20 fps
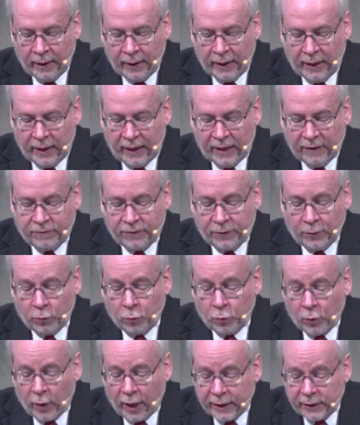if the
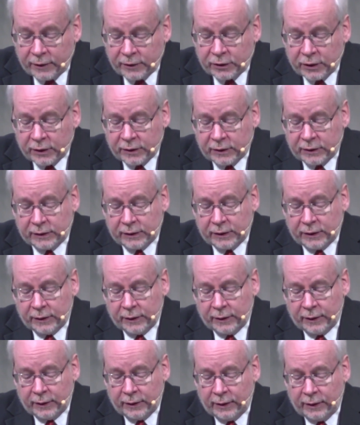righteous
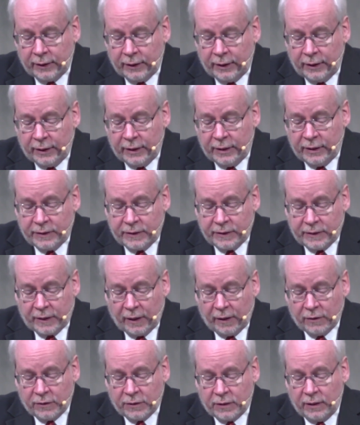is
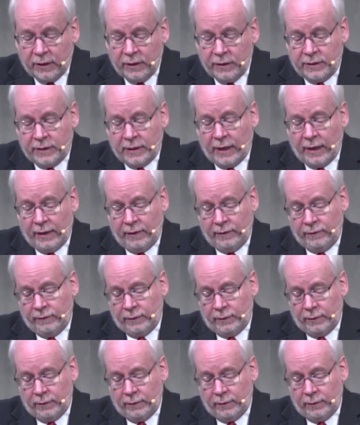scarcely saved,